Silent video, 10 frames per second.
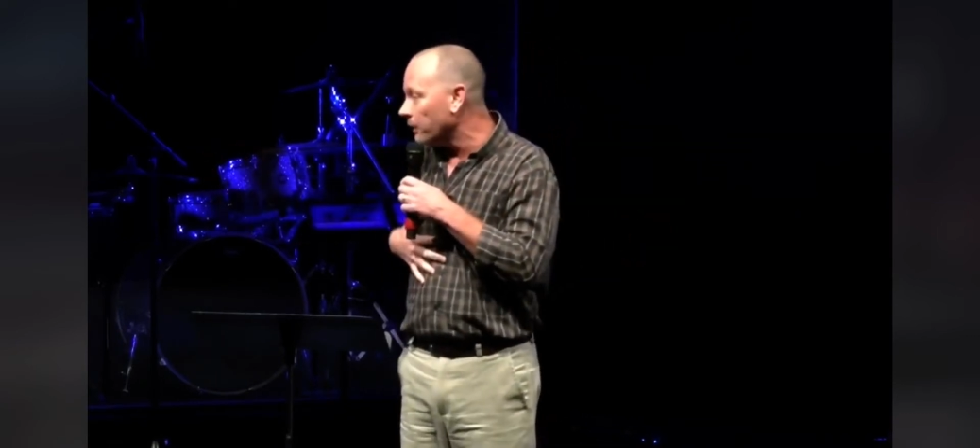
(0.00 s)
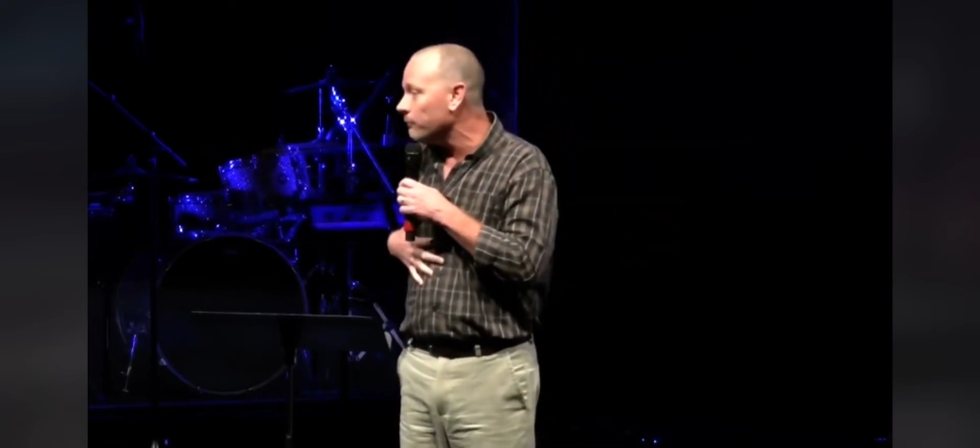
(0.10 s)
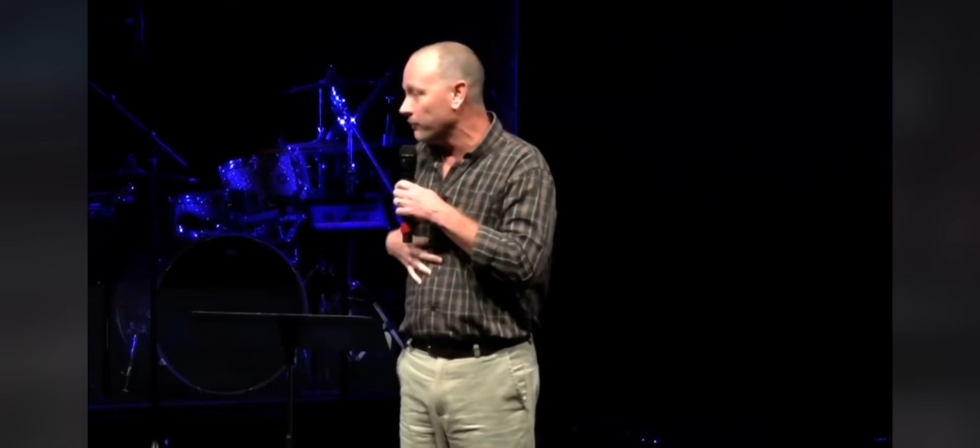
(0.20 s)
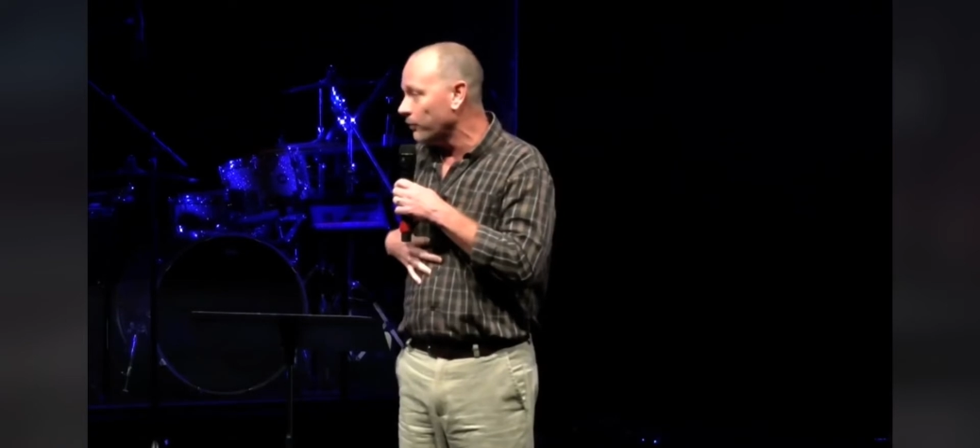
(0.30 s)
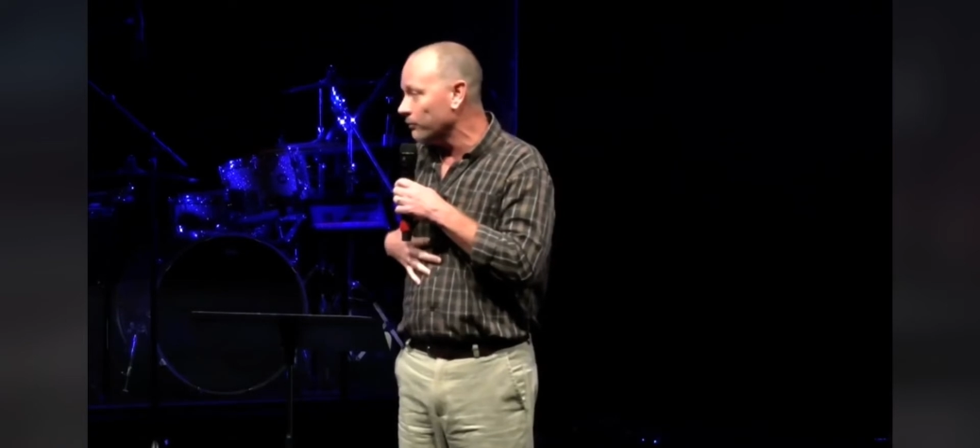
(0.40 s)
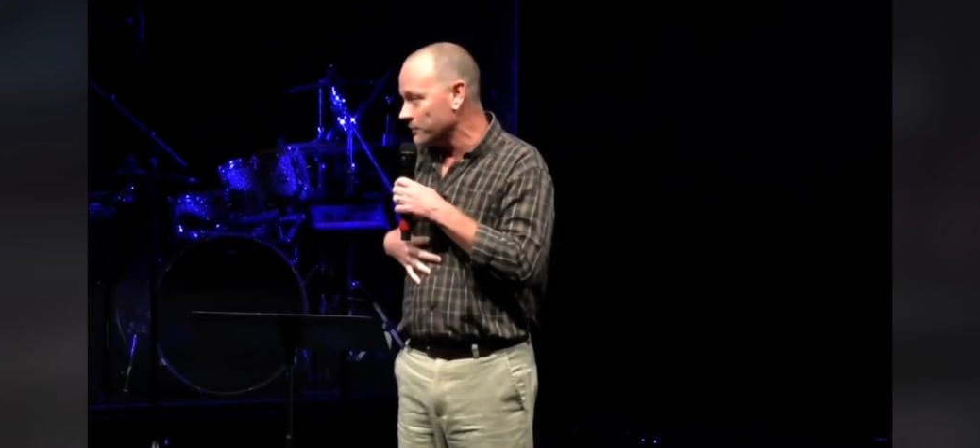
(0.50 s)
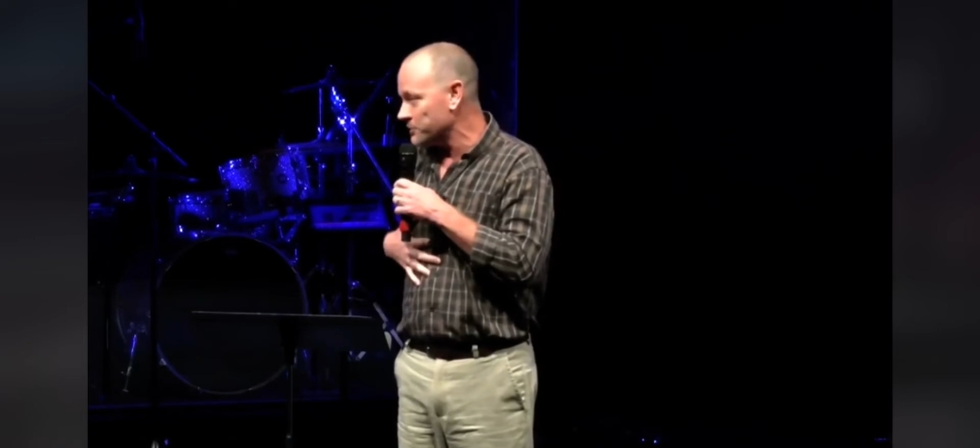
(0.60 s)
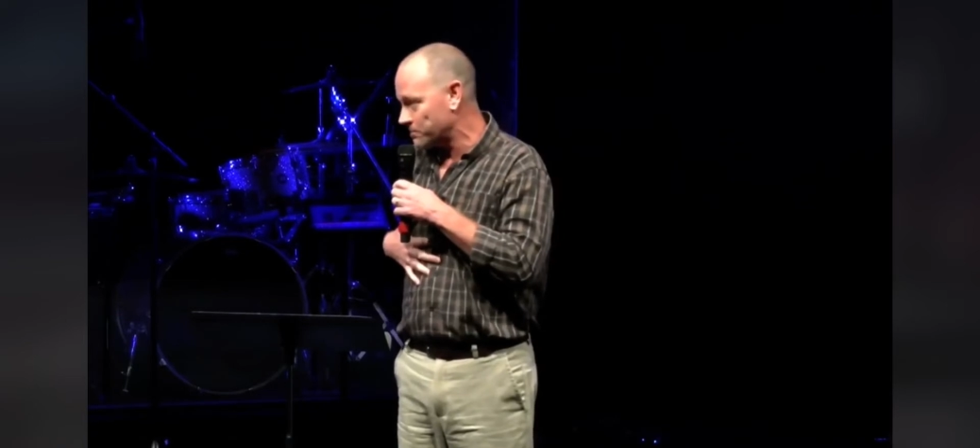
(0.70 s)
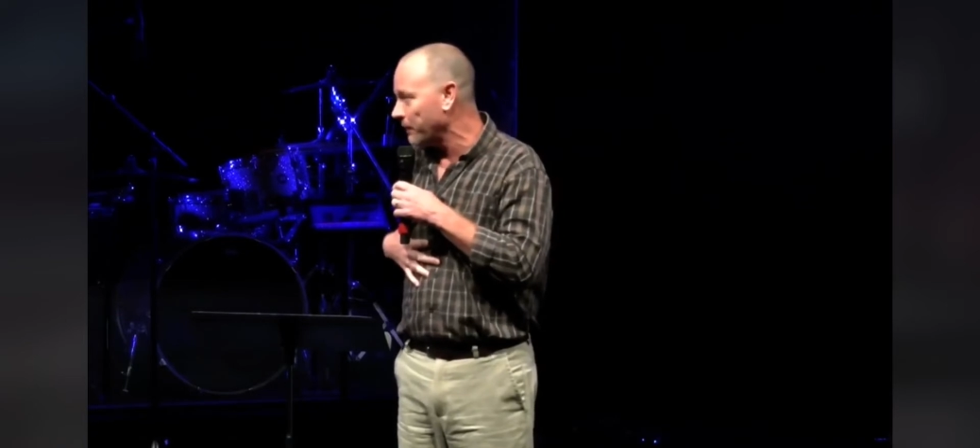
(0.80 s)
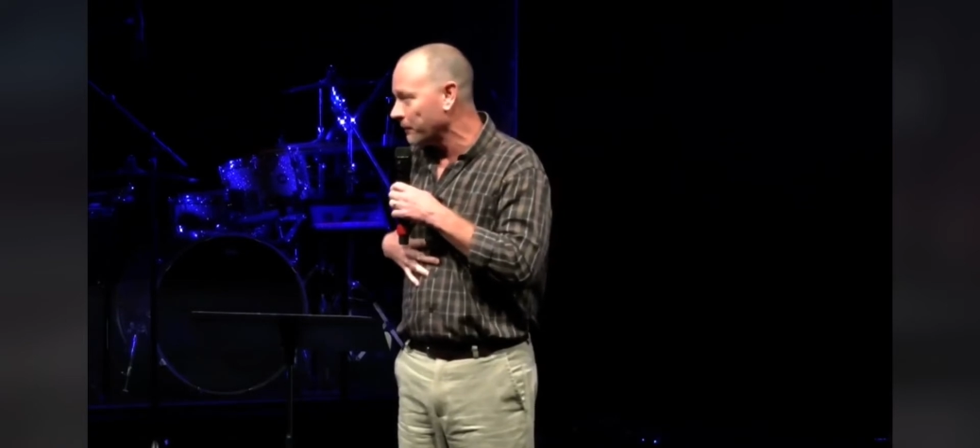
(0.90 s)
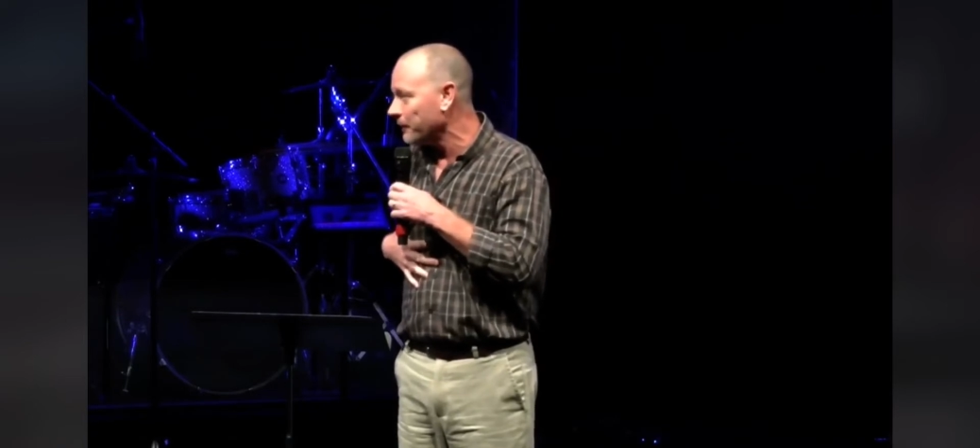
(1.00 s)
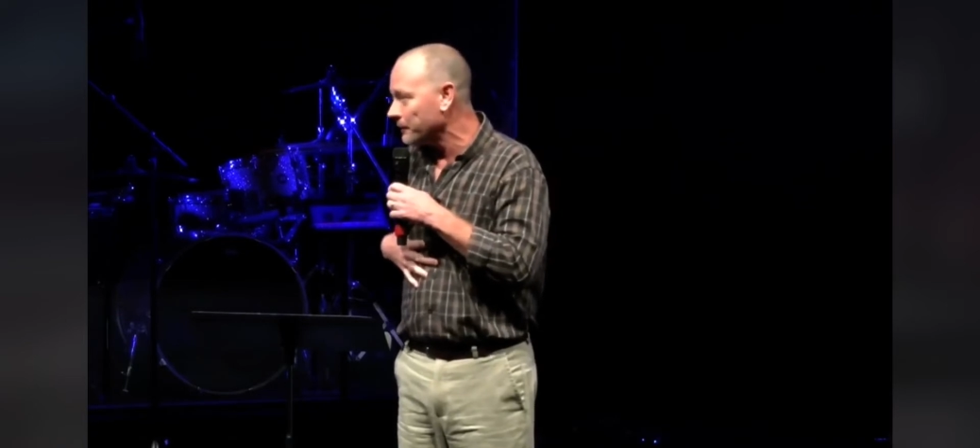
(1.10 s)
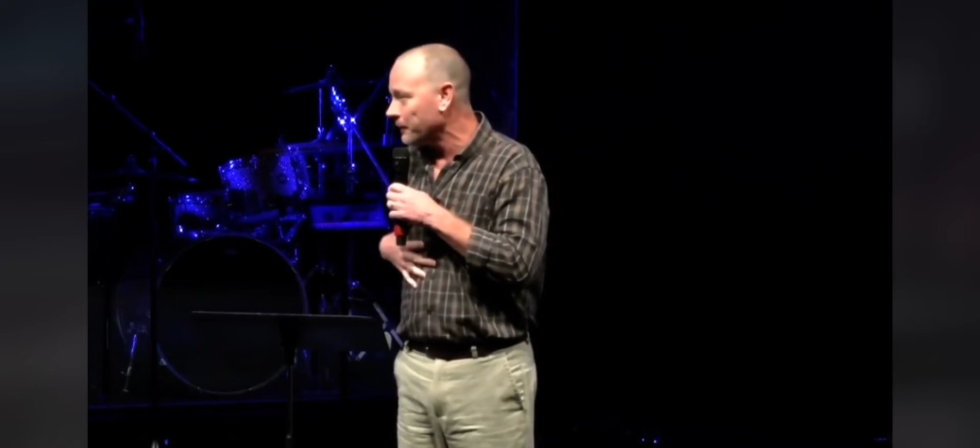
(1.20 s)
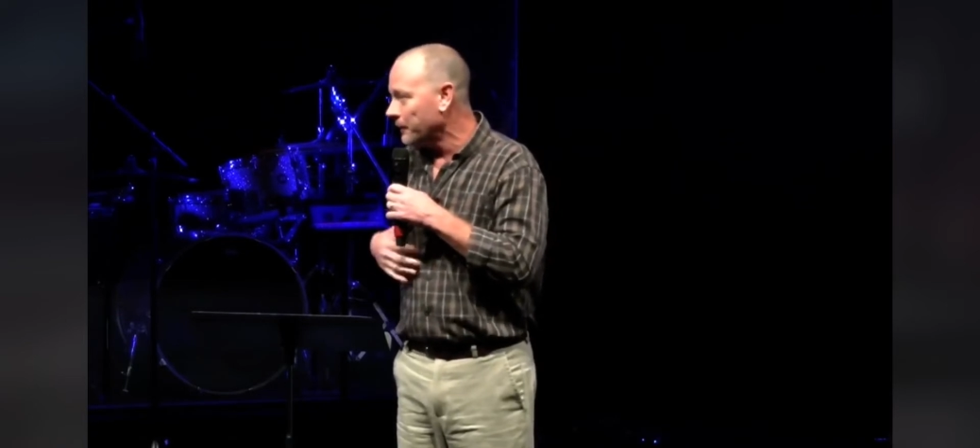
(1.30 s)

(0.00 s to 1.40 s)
of the Holy Spirit.